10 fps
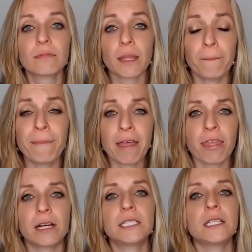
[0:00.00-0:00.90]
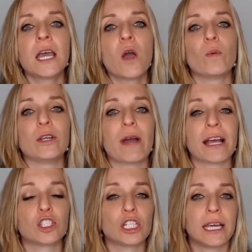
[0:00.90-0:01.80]
method where you
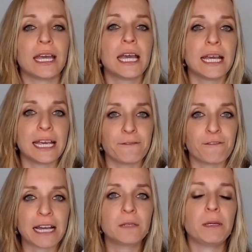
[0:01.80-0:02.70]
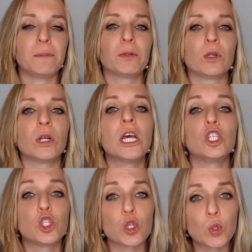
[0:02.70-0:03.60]
actually invite people
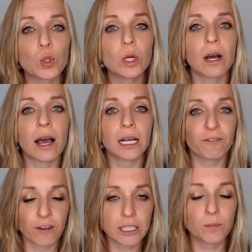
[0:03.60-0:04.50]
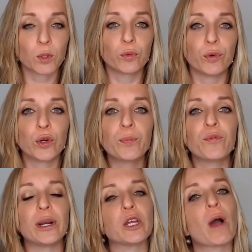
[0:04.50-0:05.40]
to a Facebook group
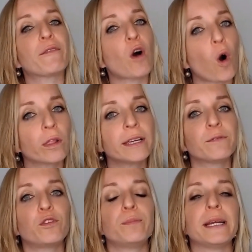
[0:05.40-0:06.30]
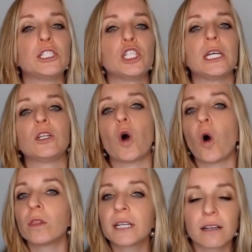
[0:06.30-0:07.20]
where you have all the information,
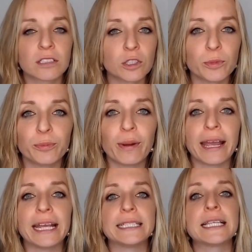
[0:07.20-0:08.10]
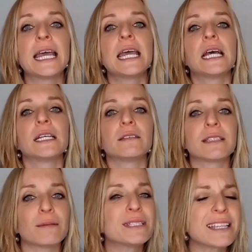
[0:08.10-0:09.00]
all the customer base,
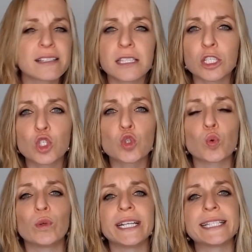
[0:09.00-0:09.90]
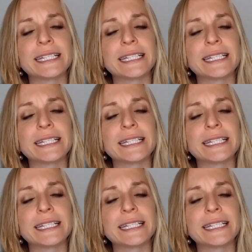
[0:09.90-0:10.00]
some success stories and